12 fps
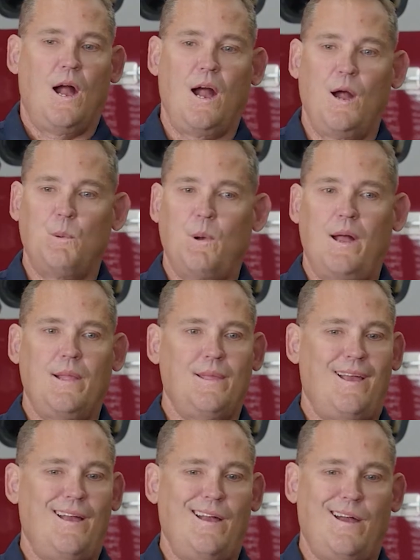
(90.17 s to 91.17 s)

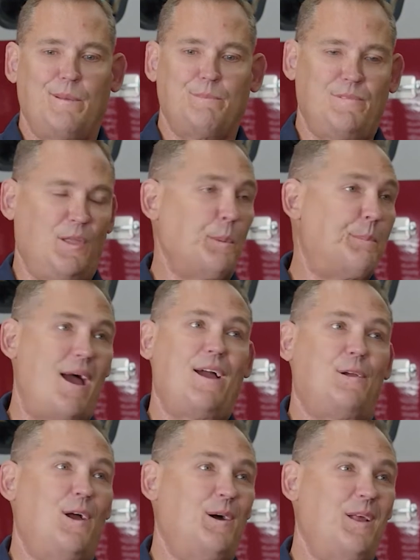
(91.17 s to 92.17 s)
Little
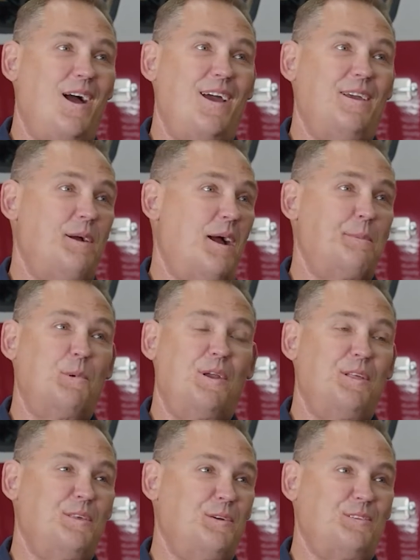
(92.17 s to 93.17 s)
background. I'm
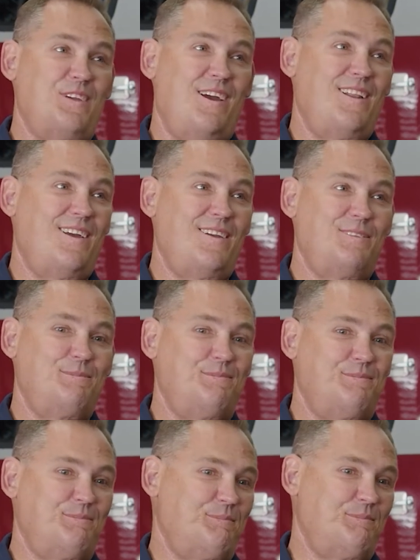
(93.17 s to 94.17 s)
one of those kind of
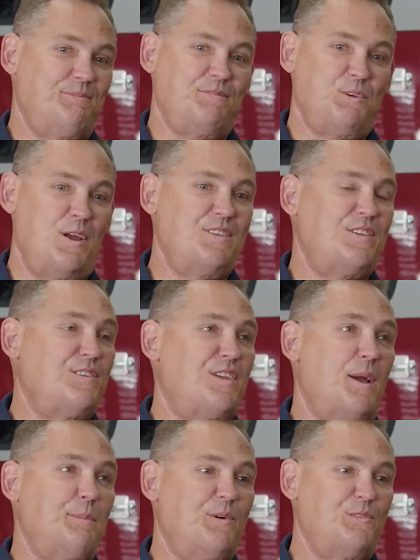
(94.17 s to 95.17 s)
crazy
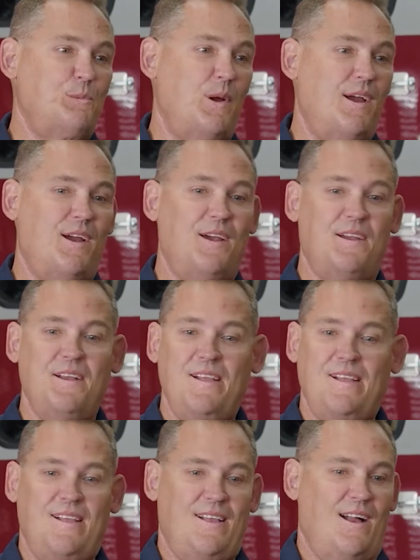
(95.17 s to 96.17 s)
examples where
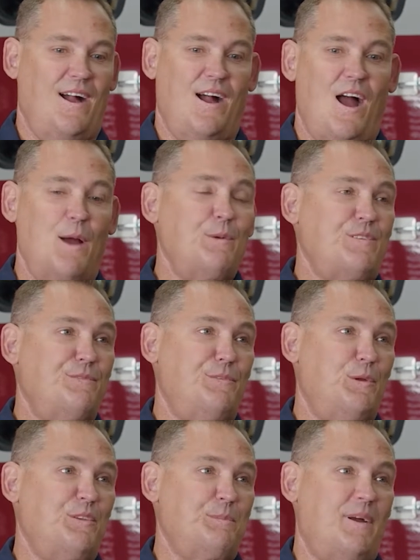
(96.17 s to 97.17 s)
I was
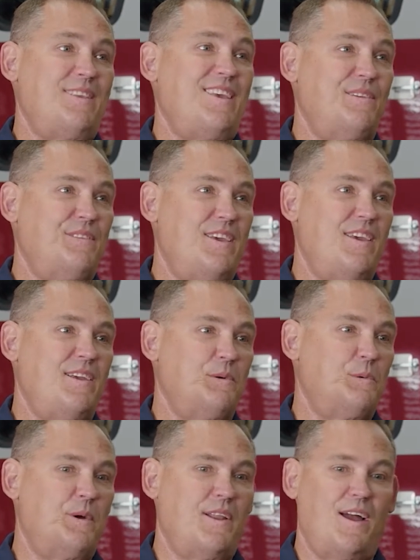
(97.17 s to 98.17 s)
influenced by TV.
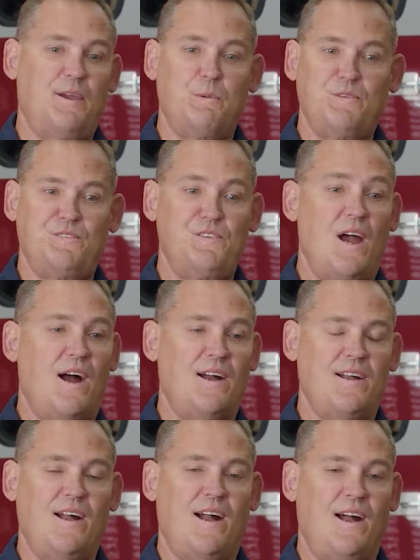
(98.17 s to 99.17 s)
When I was
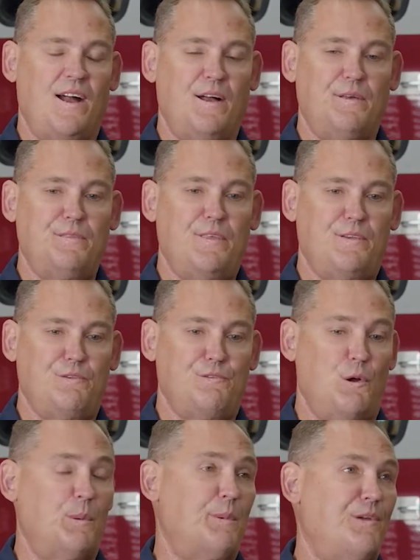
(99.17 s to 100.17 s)
young, the
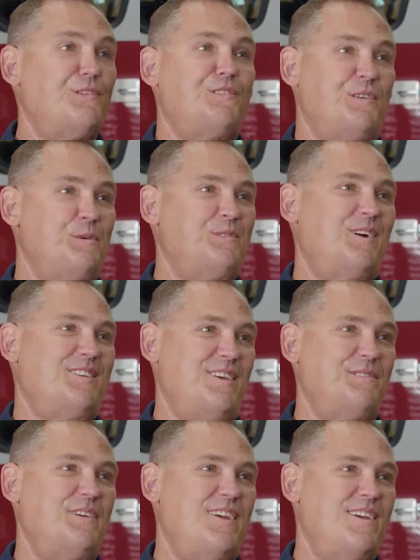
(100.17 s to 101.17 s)
show Emergency was on
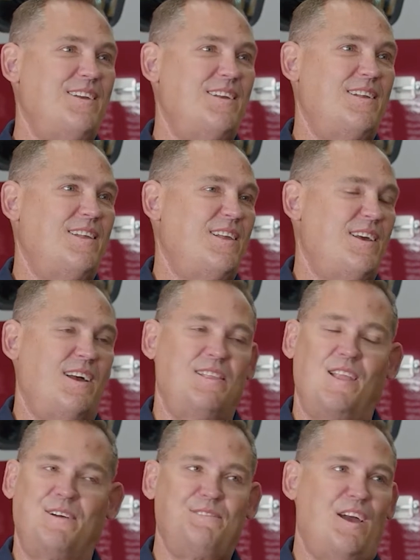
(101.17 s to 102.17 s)
TV. I
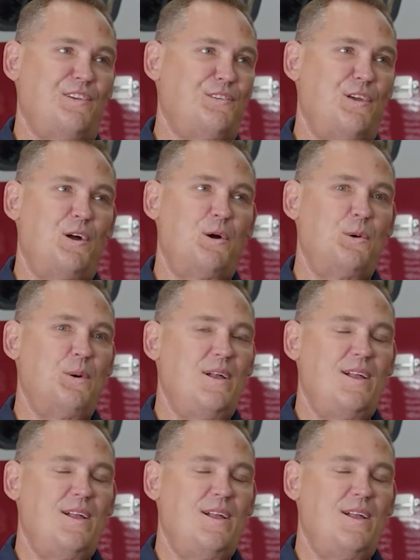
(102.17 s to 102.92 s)
loved that show.